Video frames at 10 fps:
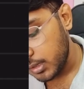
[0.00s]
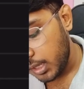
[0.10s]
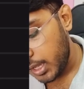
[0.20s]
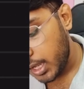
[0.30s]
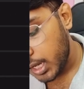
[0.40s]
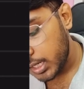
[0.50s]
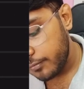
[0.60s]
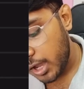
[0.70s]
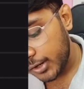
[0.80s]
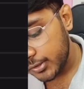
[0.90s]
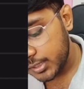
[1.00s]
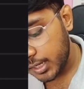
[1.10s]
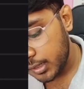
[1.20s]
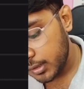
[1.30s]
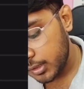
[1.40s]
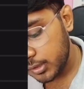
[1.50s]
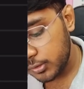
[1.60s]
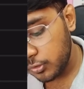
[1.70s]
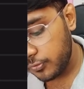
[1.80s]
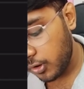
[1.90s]
And we are going to check
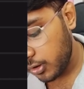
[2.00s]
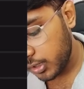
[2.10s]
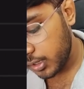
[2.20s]
do for